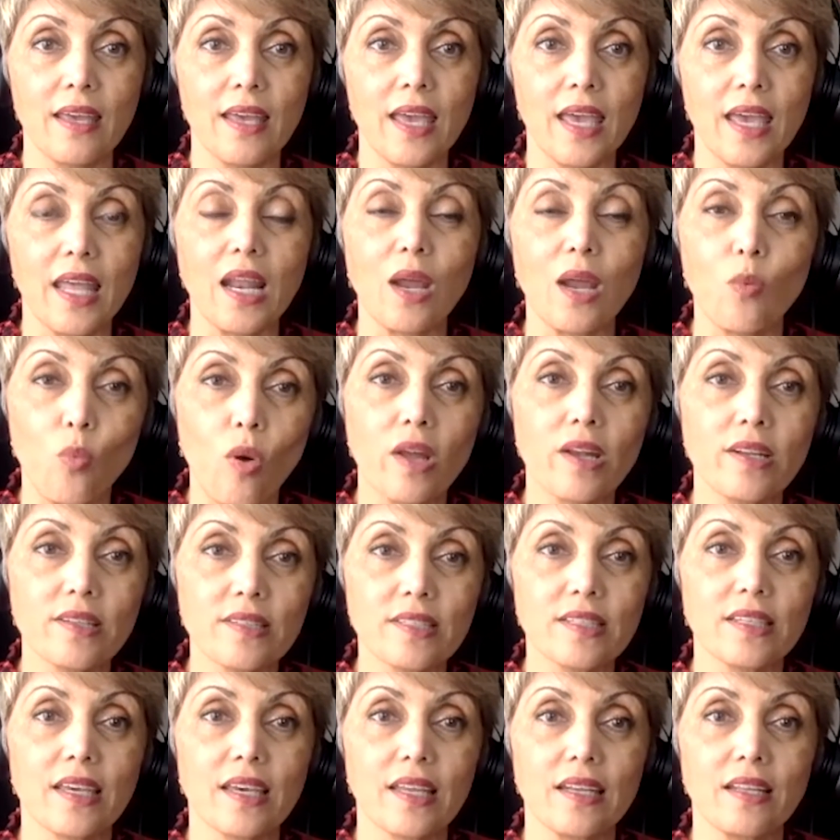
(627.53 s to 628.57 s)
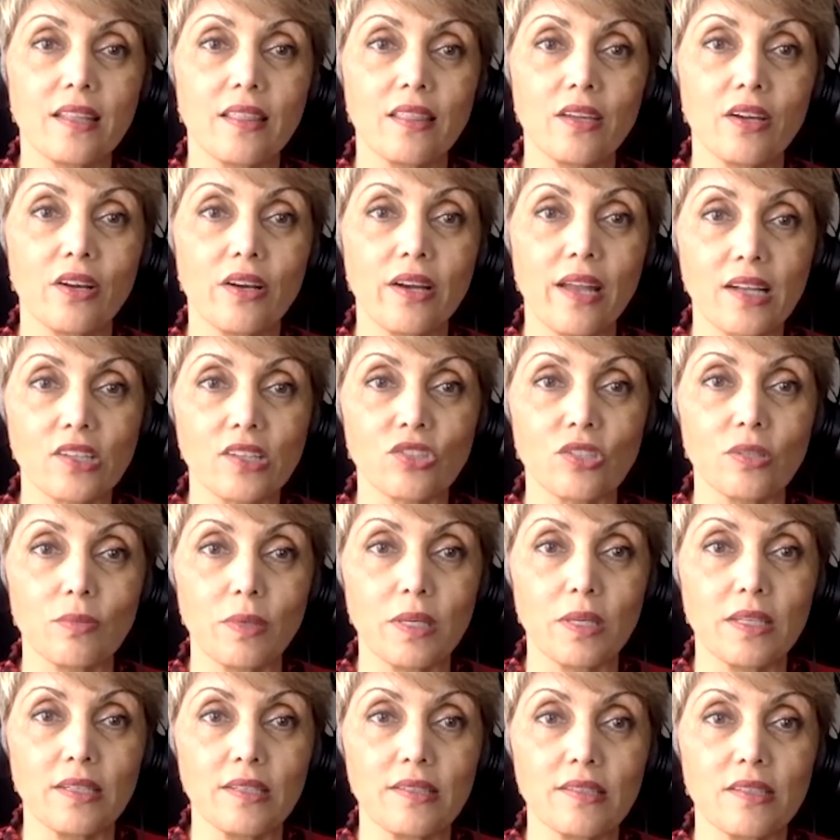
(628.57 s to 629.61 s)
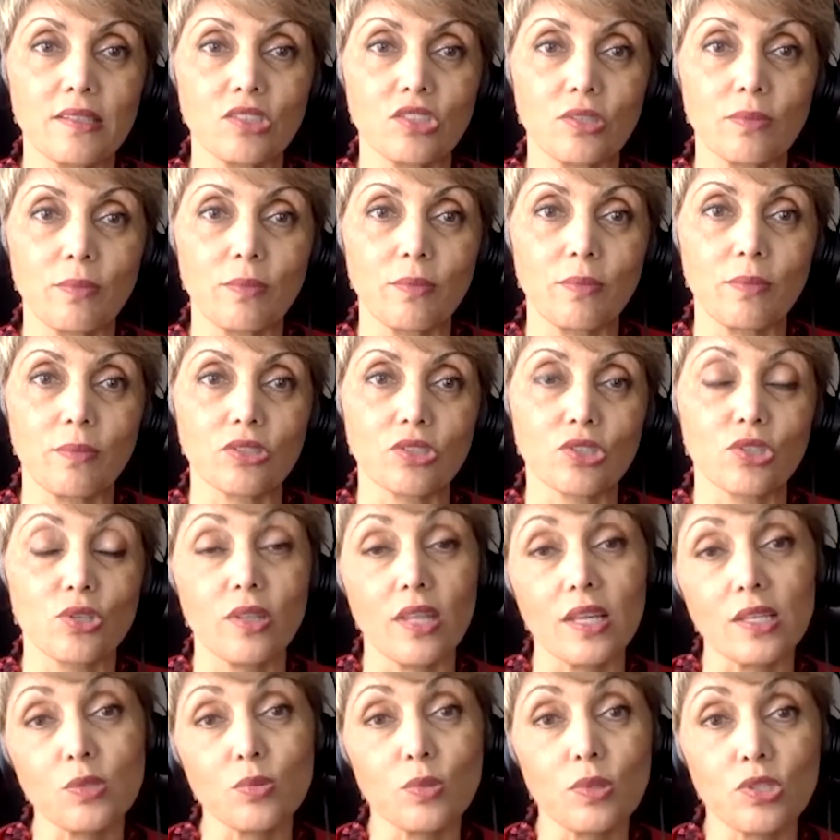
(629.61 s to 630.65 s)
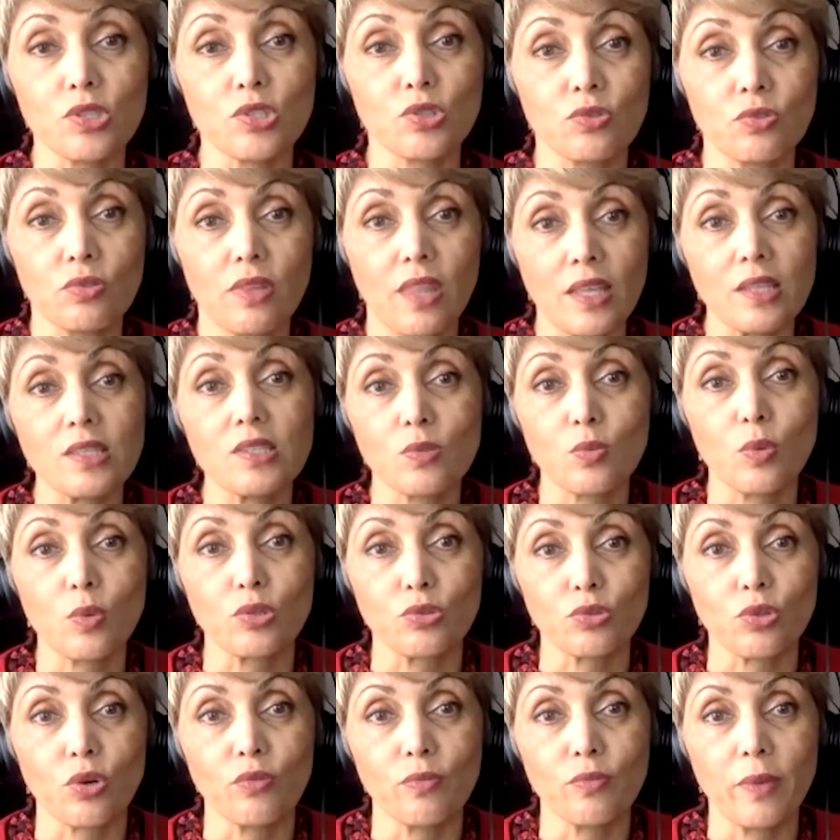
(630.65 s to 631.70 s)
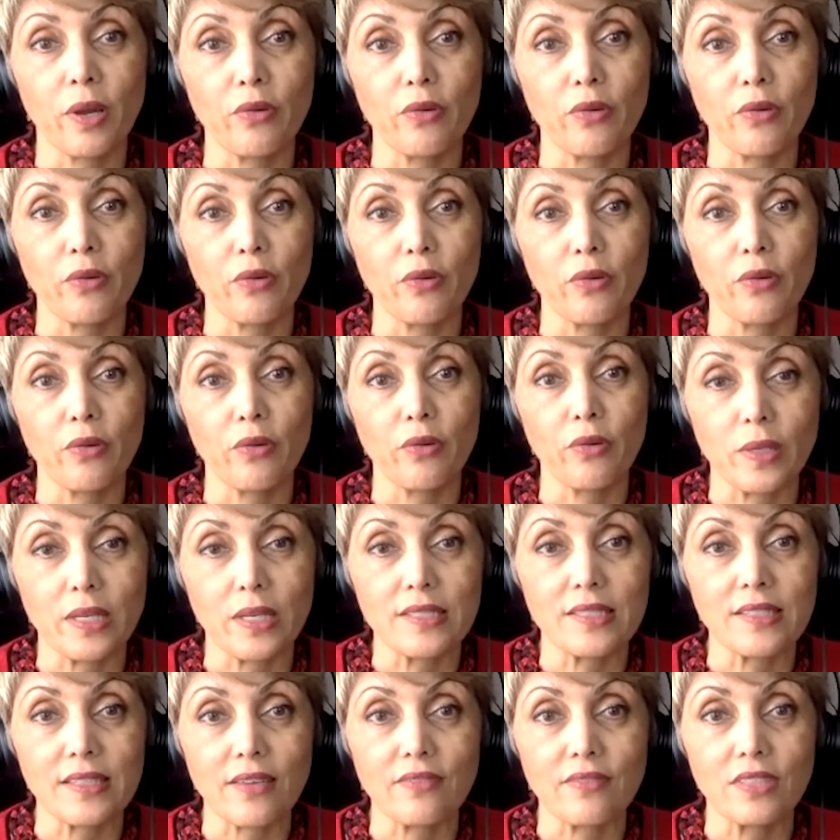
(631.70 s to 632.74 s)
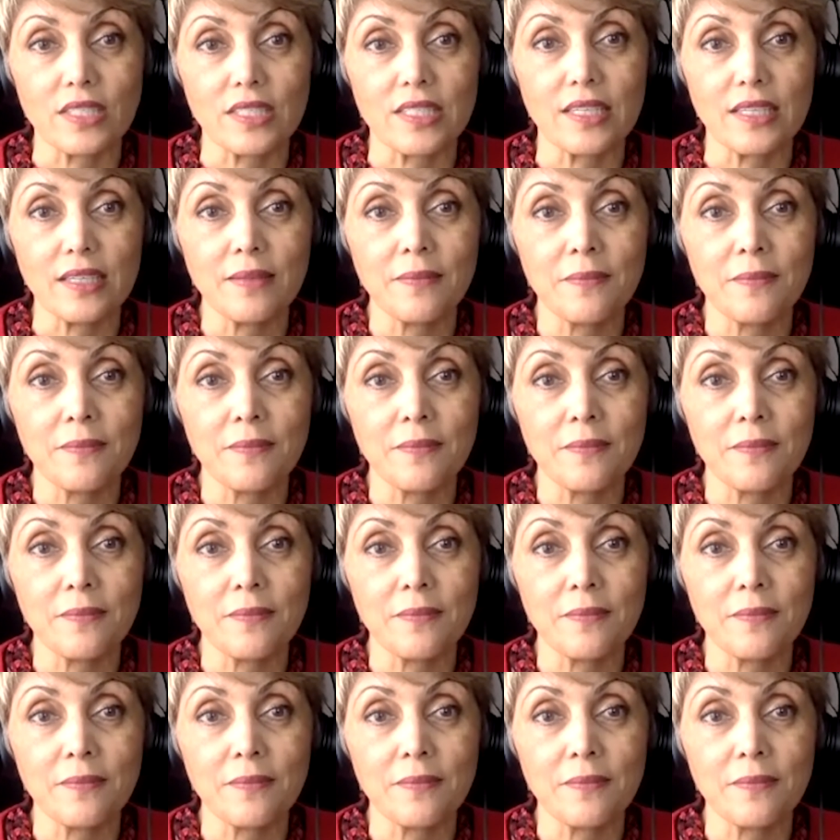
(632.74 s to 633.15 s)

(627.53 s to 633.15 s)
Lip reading: And I wanted to get in there and actually be a decision maker. So that's what drove my run in 2017.